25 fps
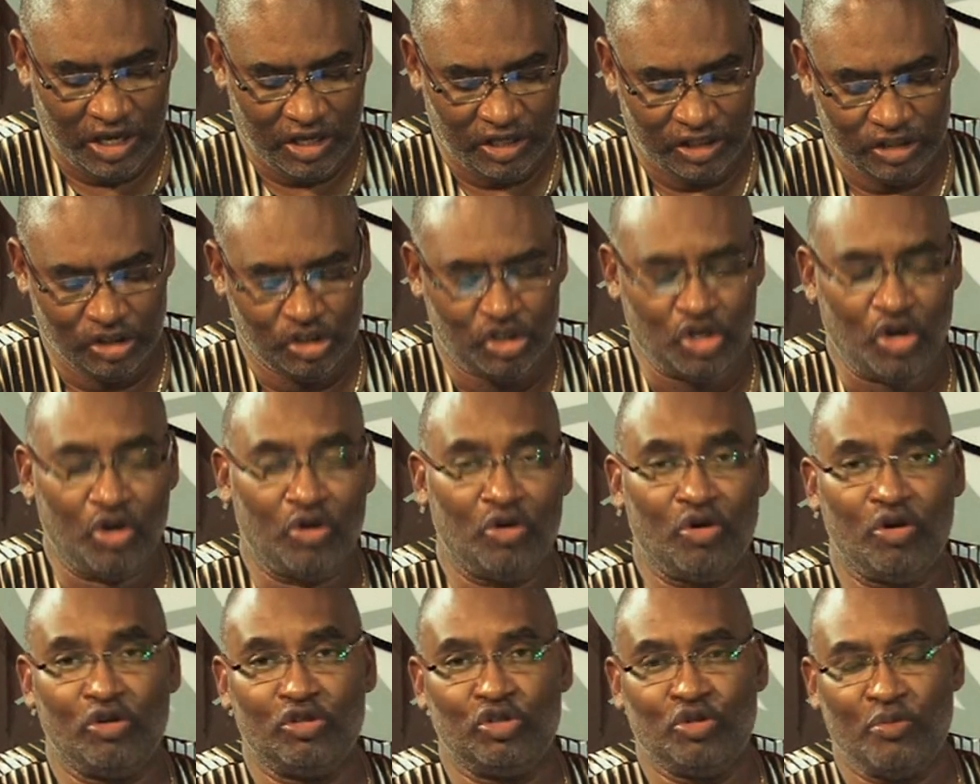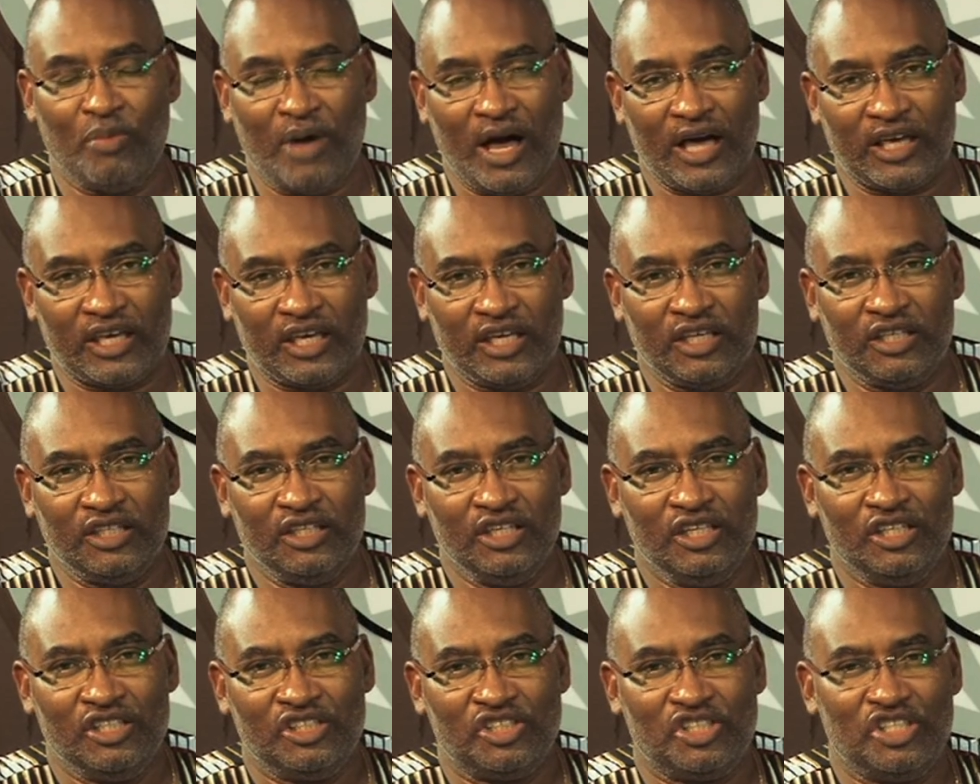Joe Okei-Odumakin.
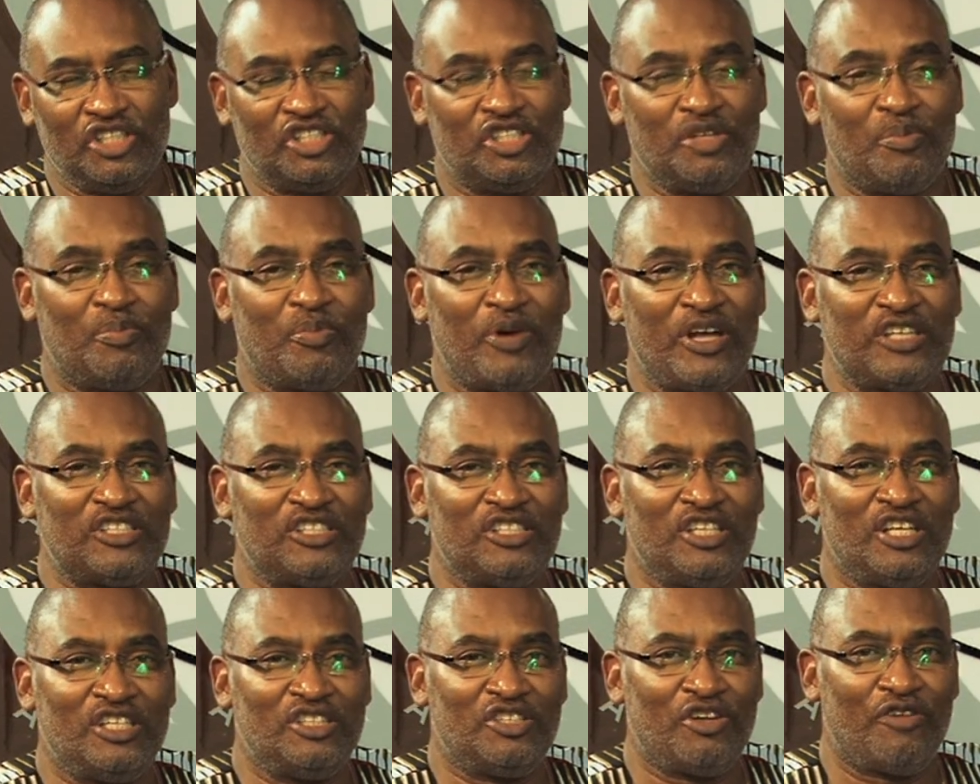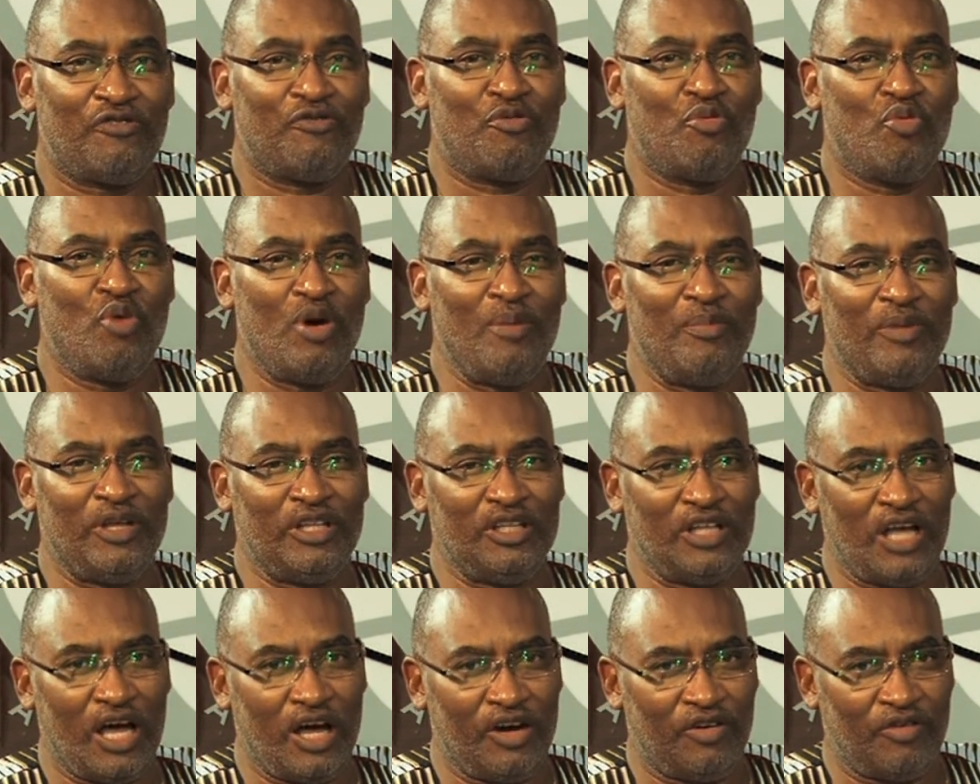She's the president of Women
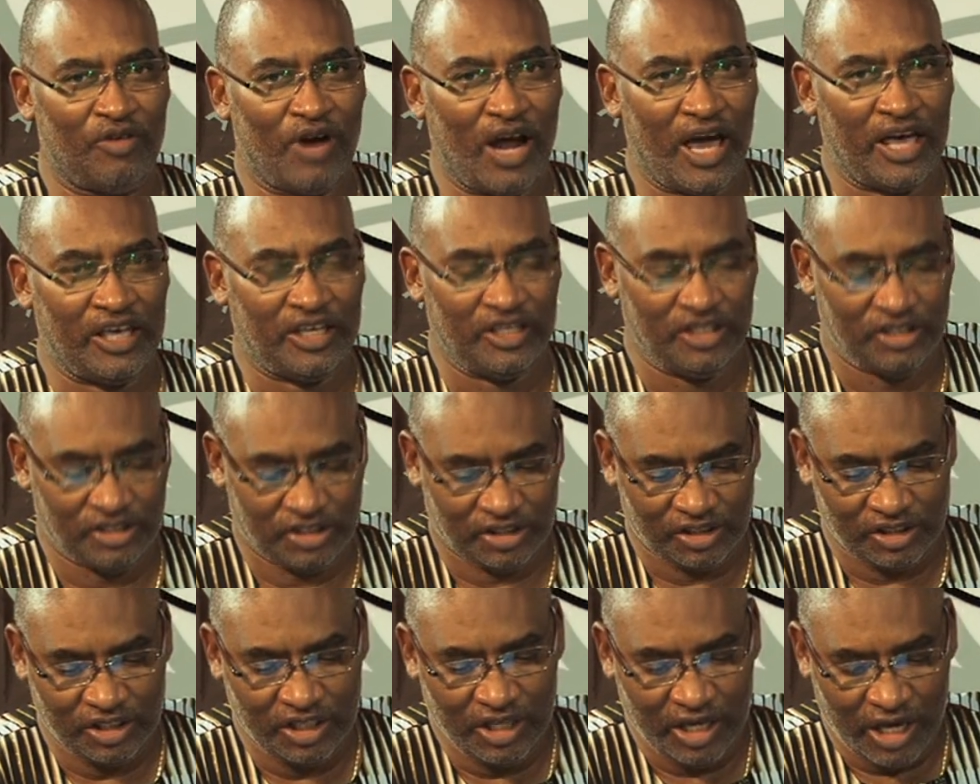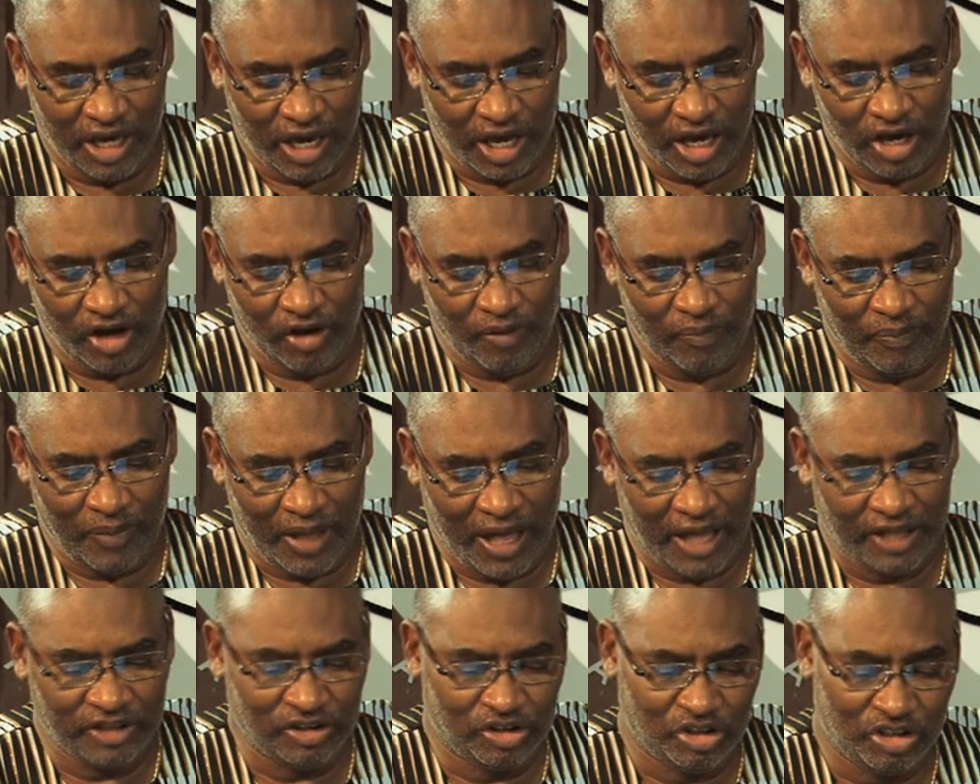Arise.
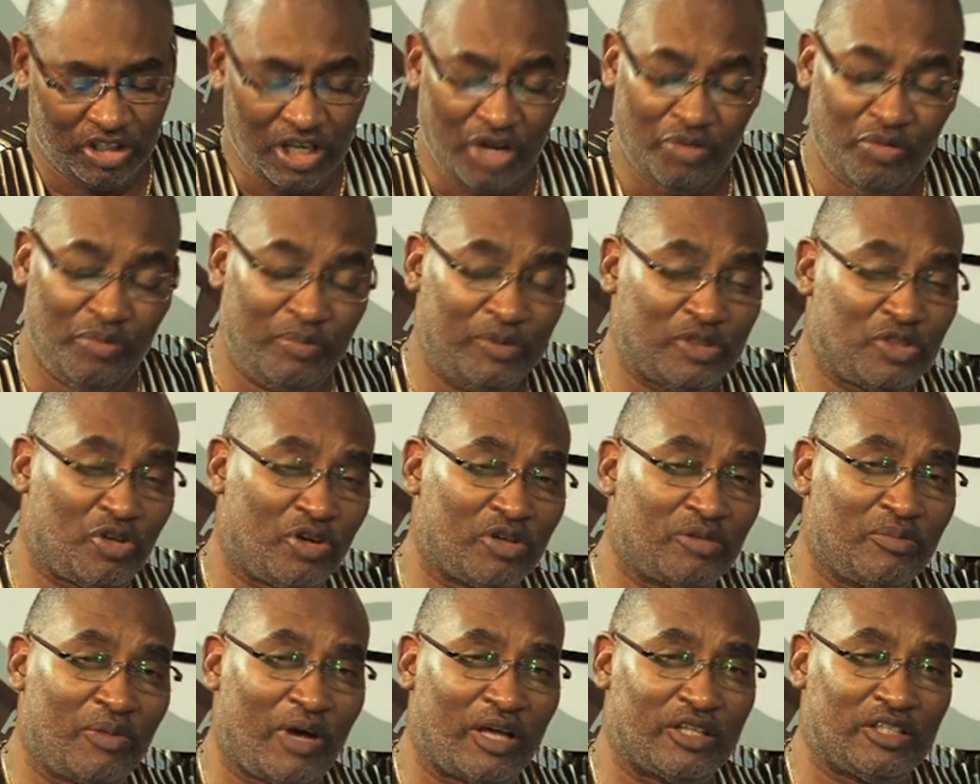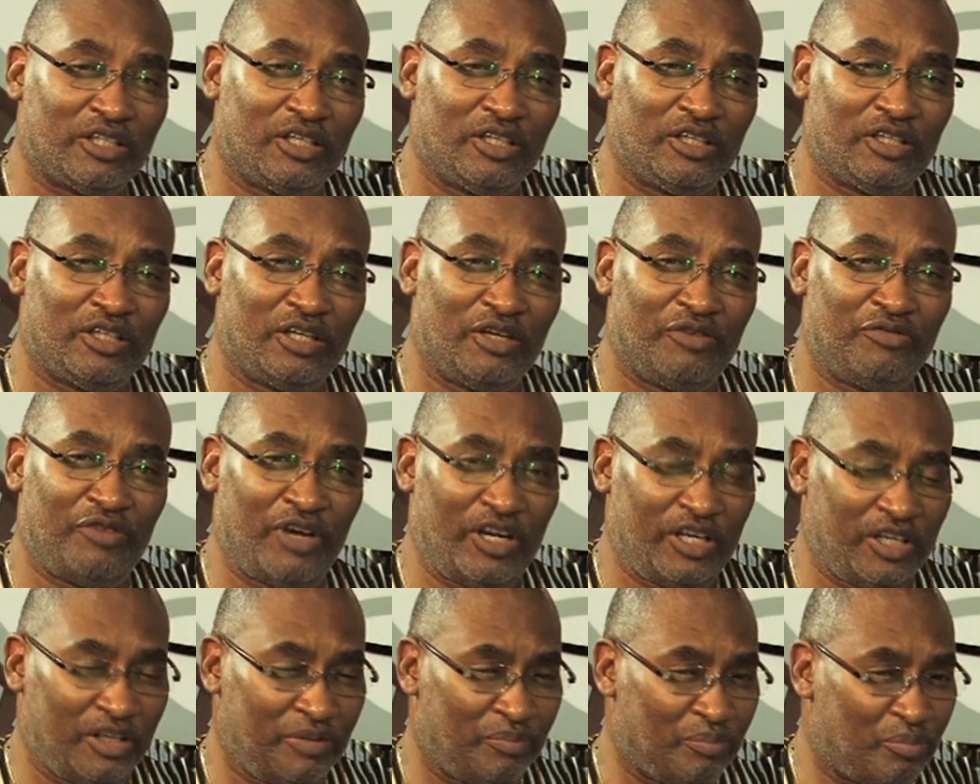And today we'll be talking about a
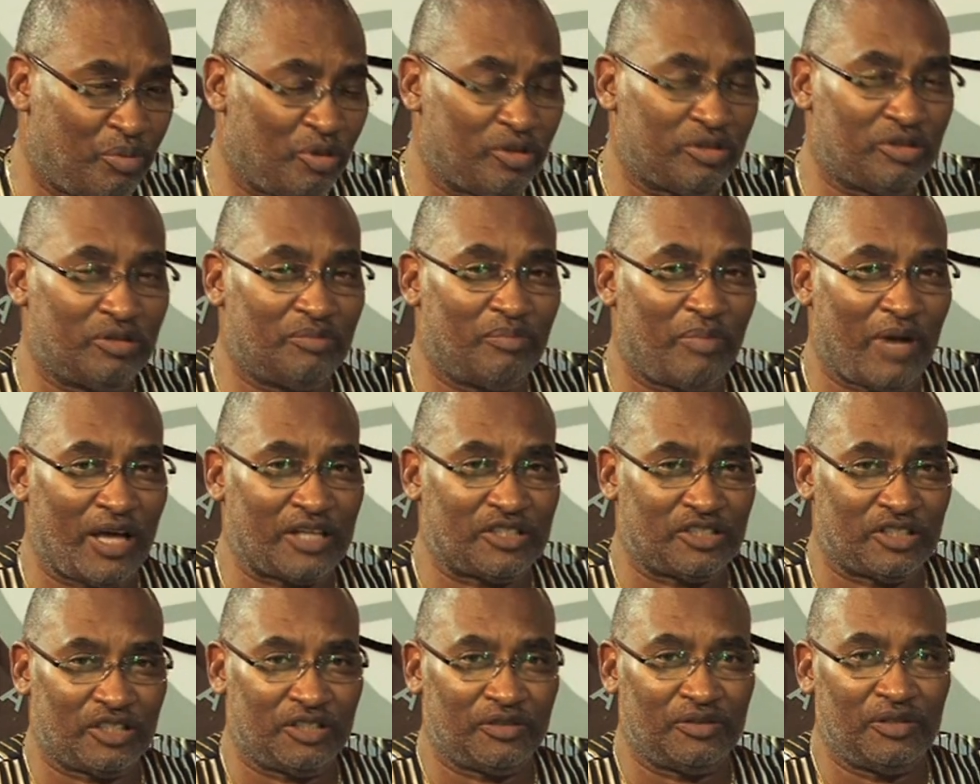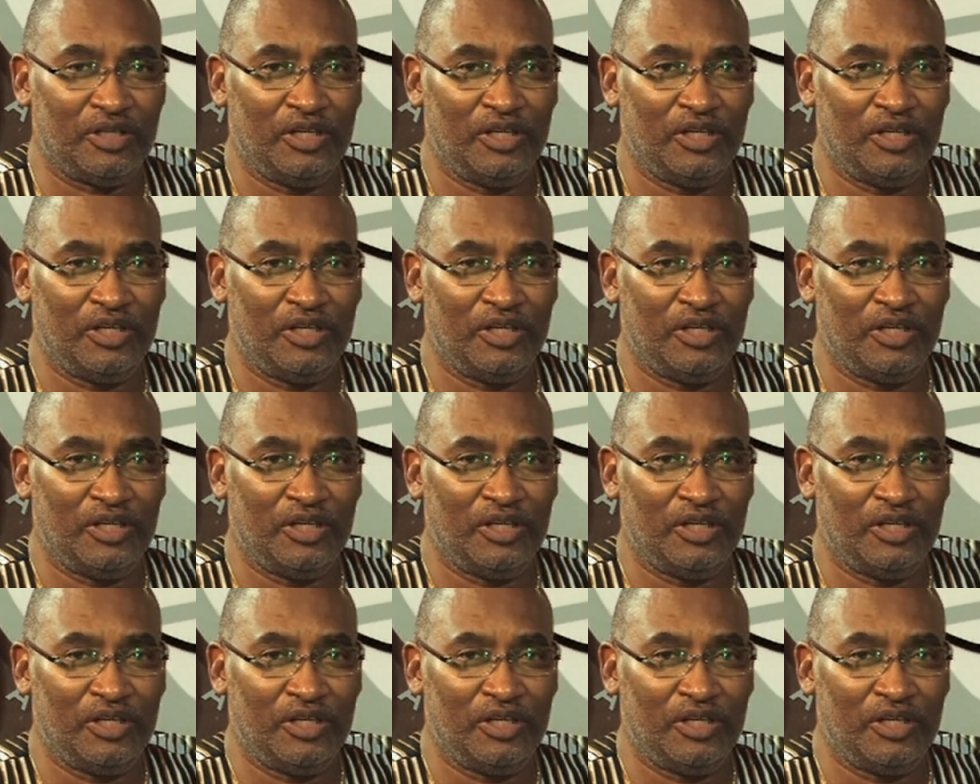very important matter.